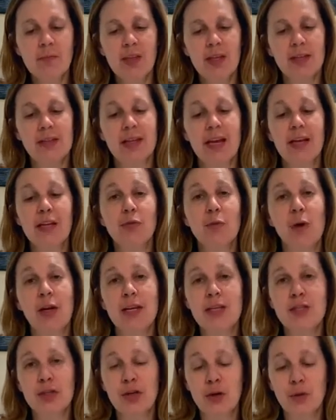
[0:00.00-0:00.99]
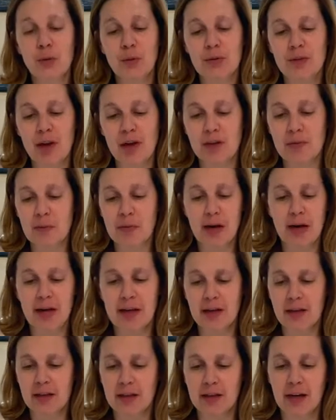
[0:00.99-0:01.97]
Day 22 dawned bright
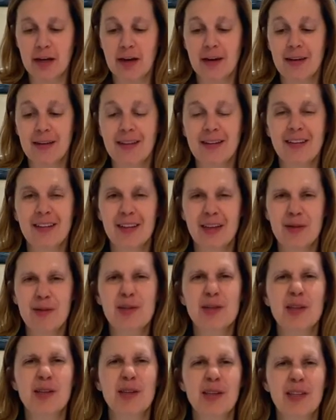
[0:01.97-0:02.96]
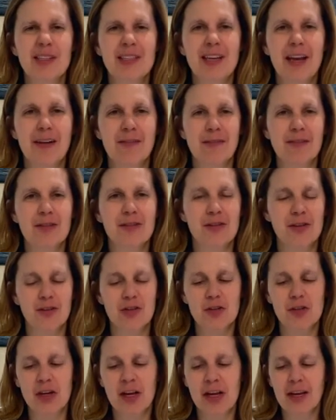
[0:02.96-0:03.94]
and clear. It was a good day for
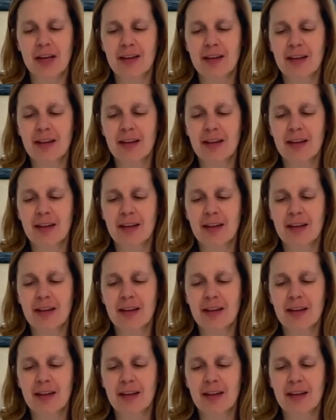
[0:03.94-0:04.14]
surgery.